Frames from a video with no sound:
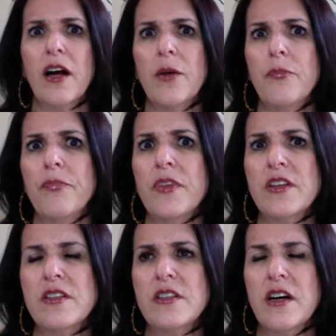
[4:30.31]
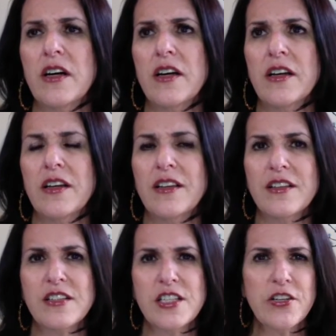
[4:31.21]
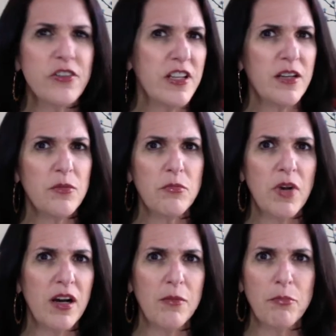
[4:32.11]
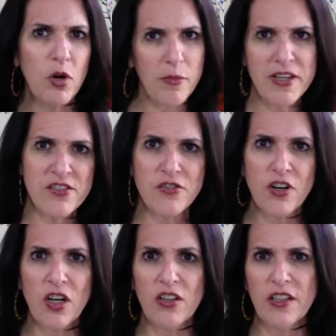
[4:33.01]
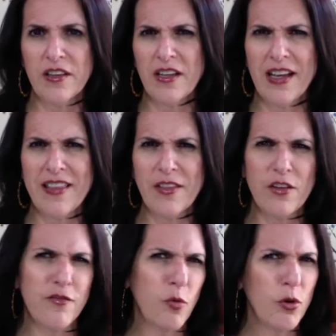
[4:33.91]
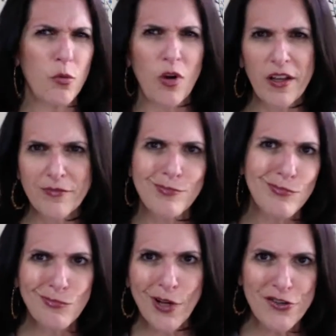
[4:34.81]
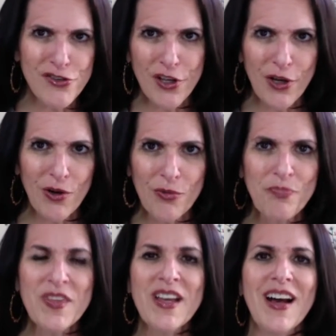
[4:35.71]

Um, uh, Tierney and um, call it, the, I think, the four to one ratio.